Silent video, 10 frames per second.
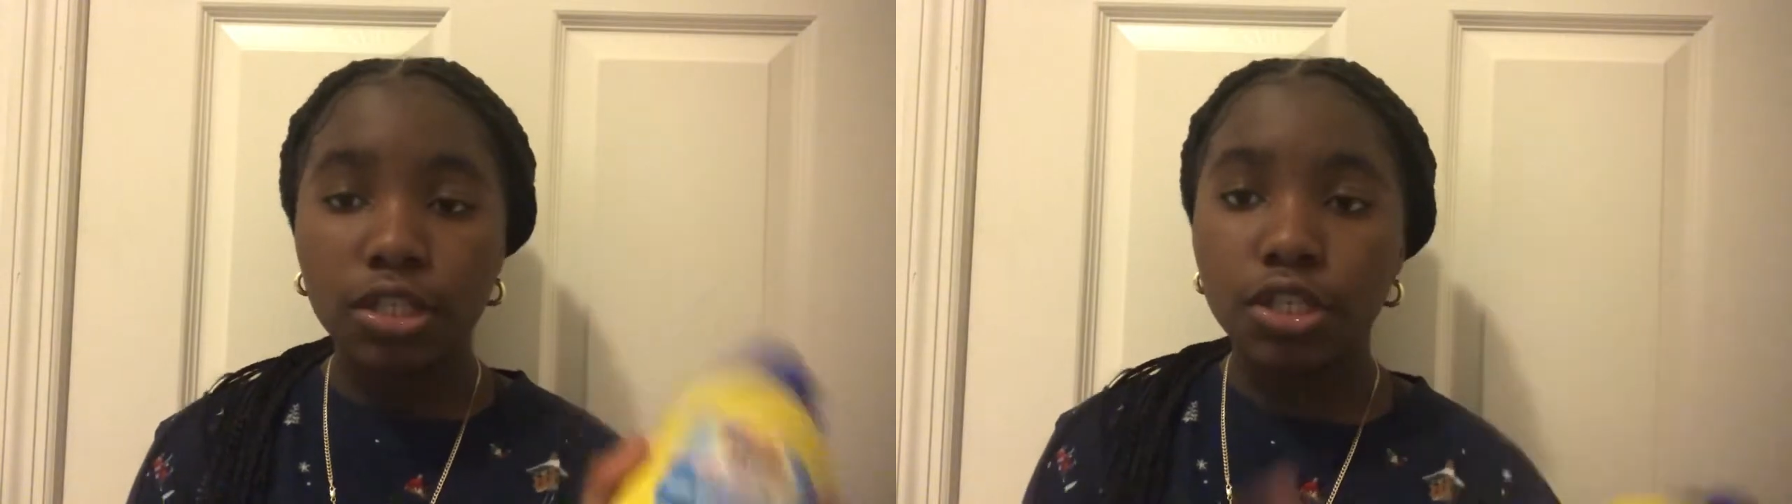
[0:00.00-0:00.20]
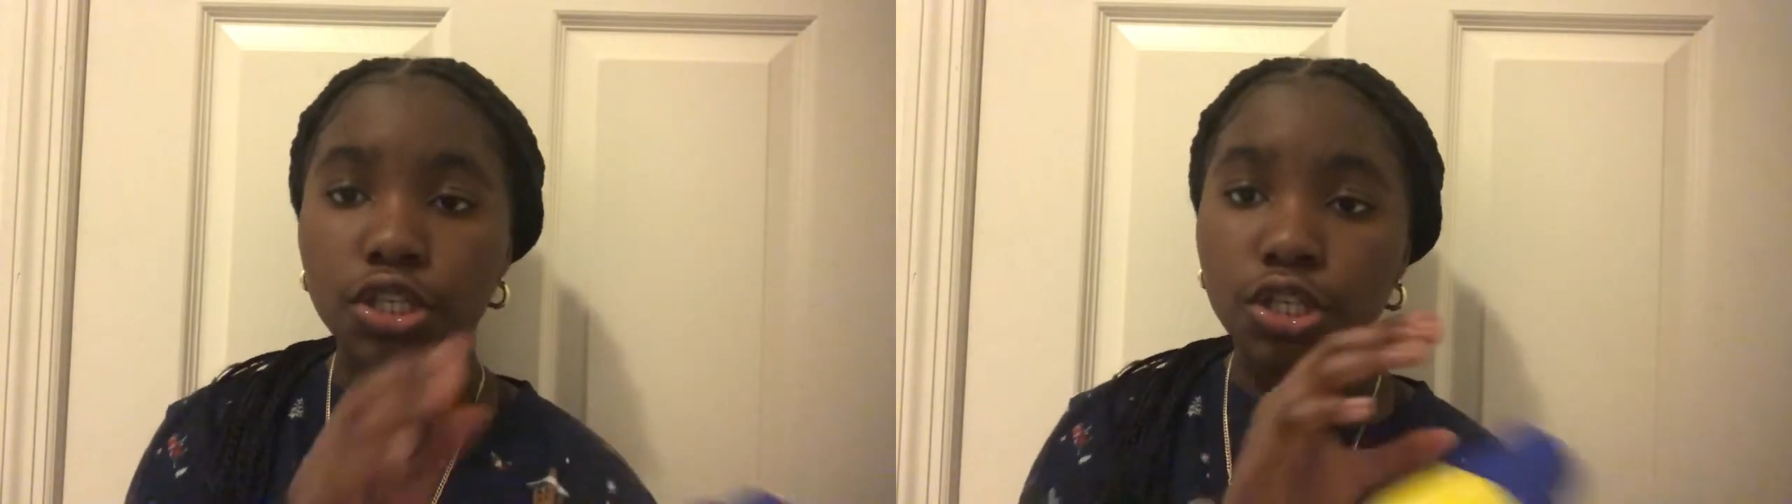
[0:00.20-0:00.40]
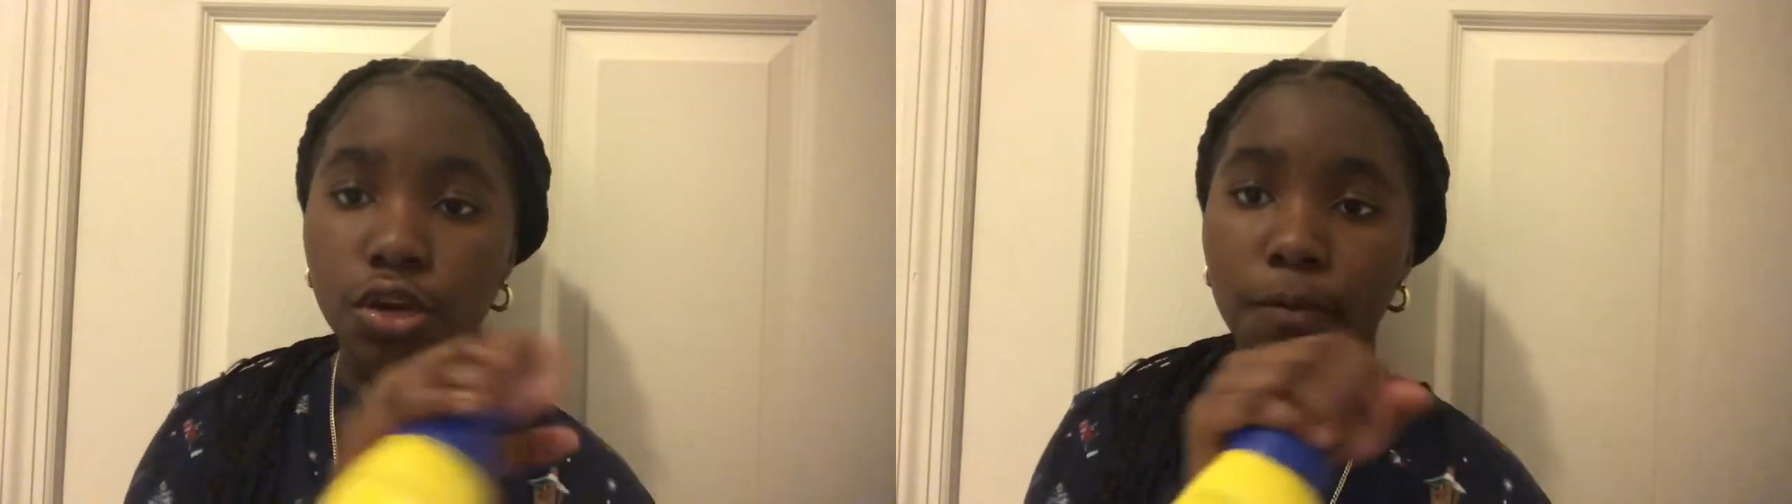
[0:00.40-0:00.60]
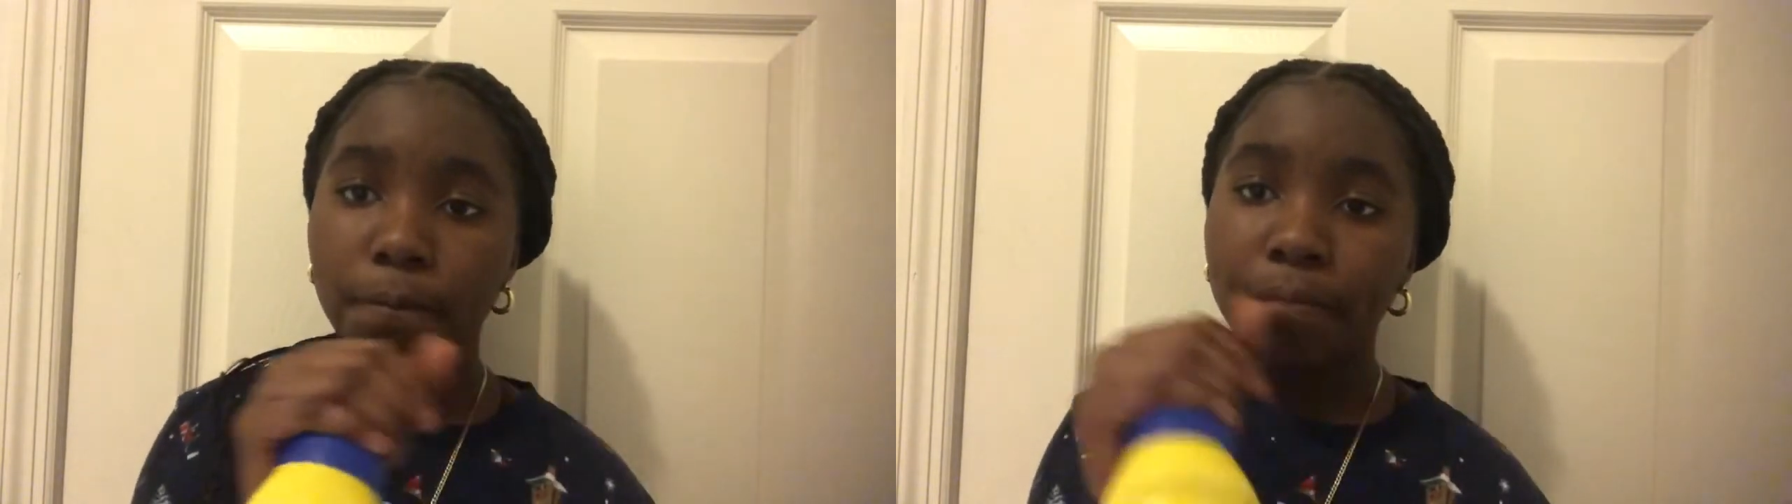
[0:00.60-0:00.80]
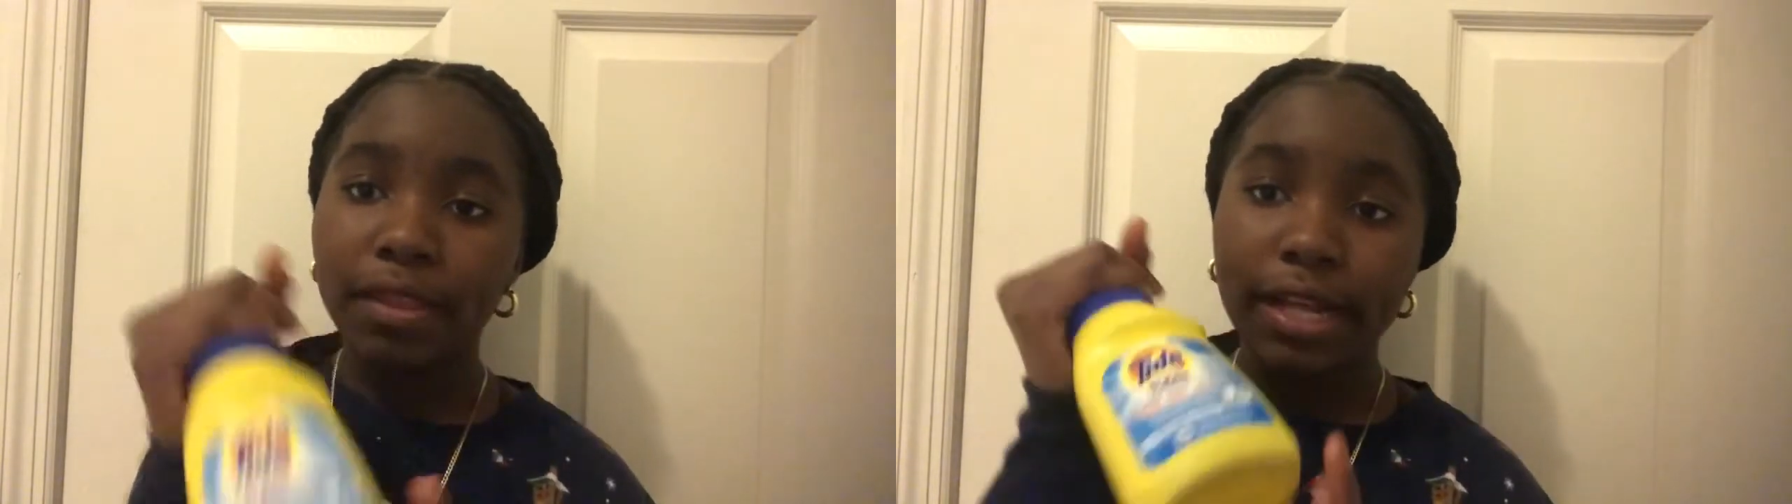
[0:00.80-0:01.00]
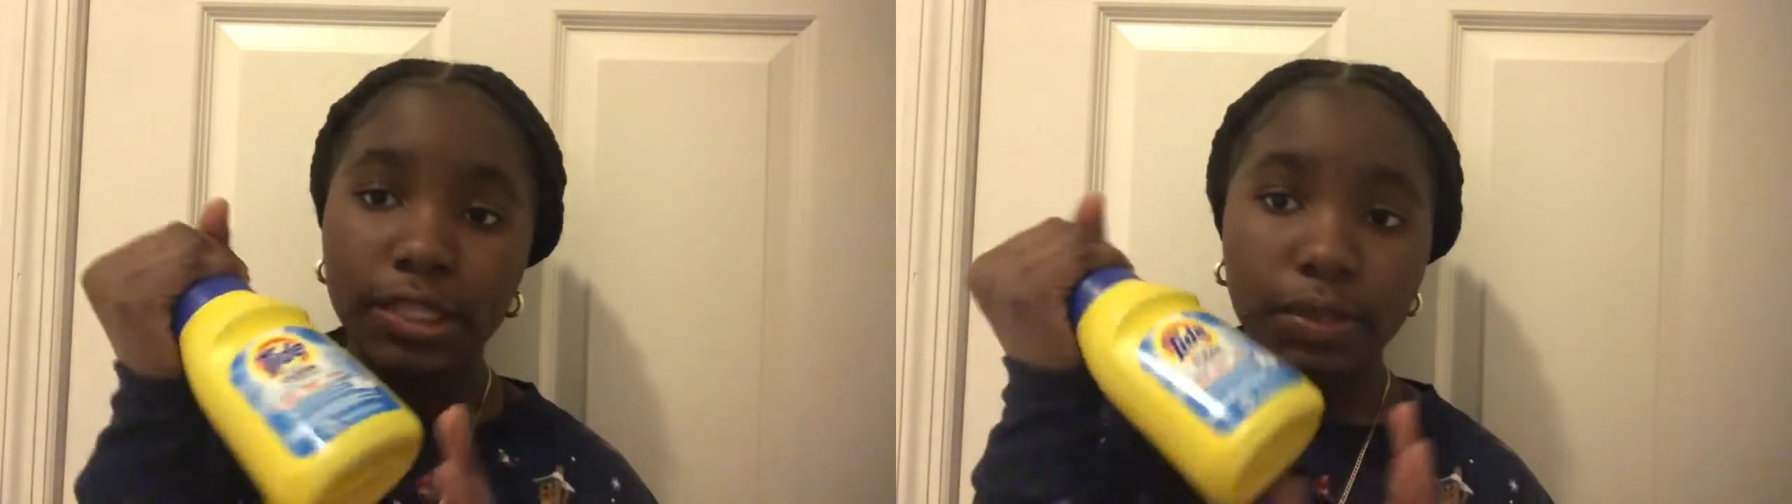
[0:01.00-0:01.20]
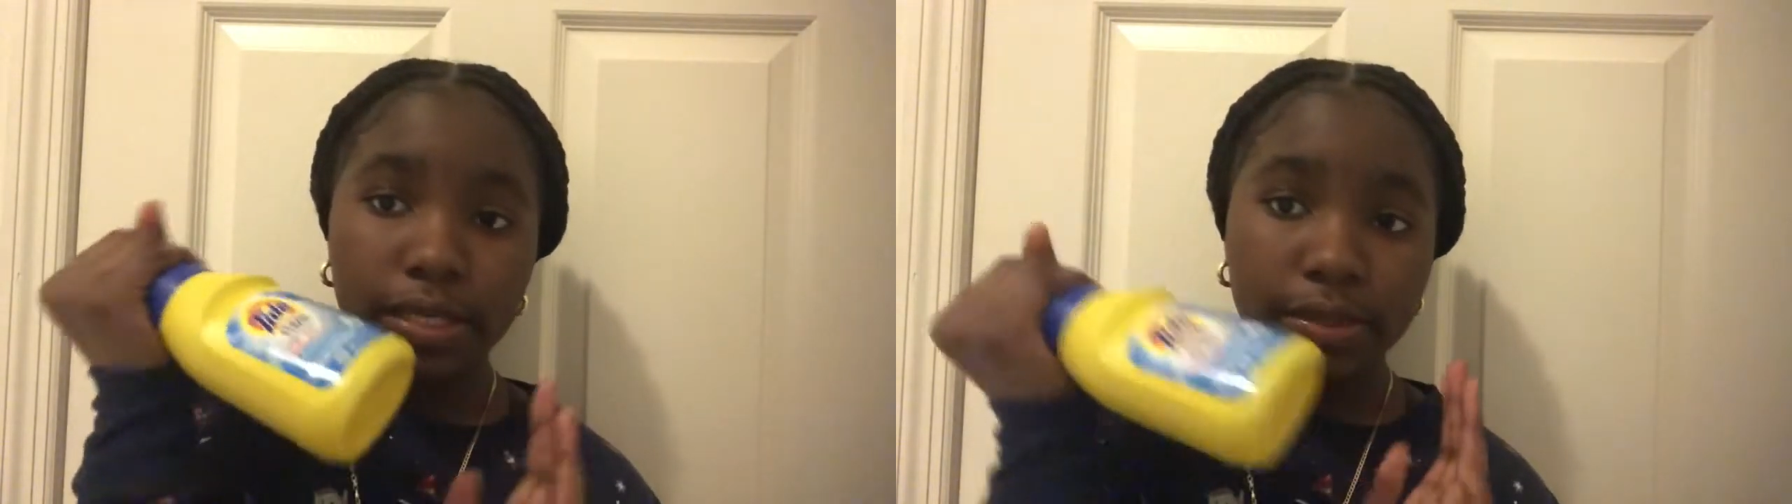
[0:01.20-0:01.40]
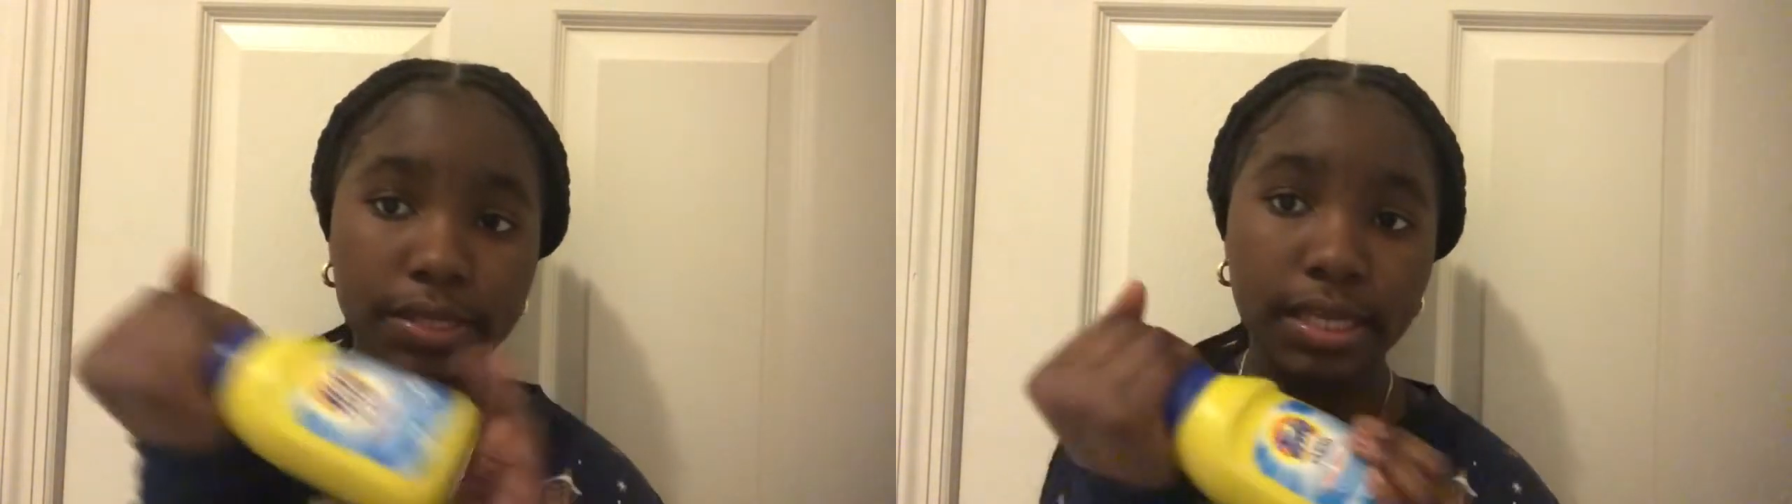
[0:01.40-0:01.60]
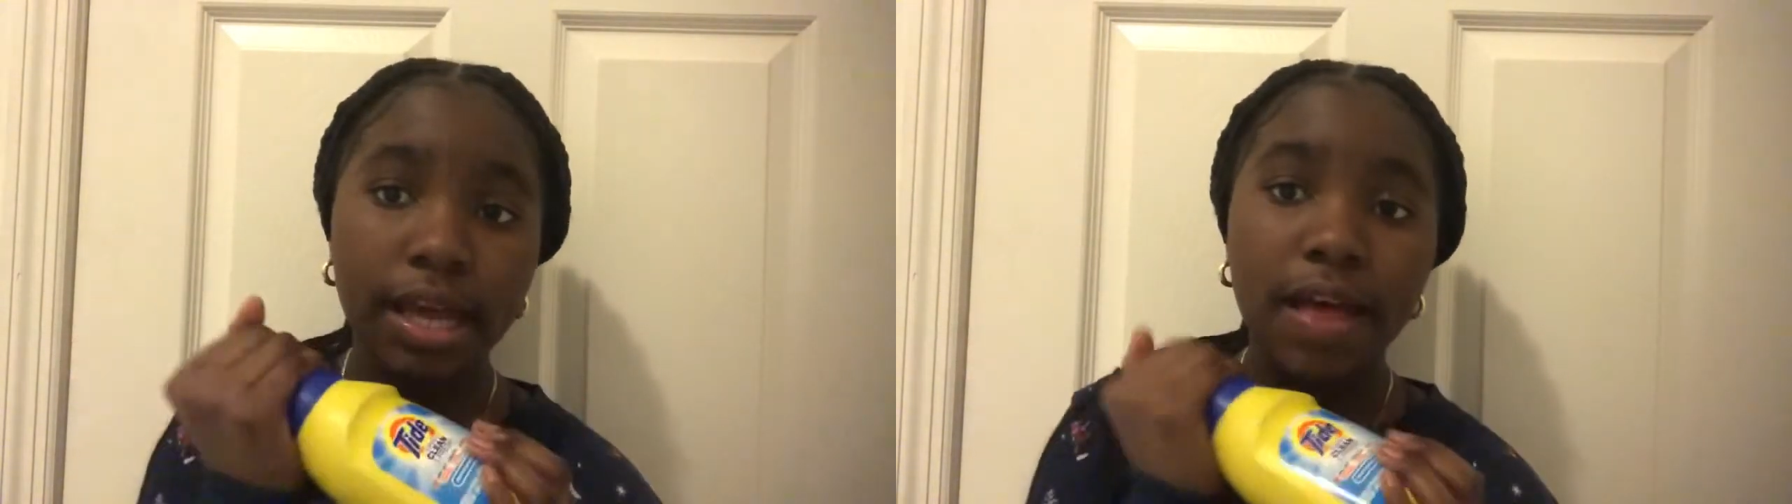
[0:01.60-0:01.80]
so that's why I use it.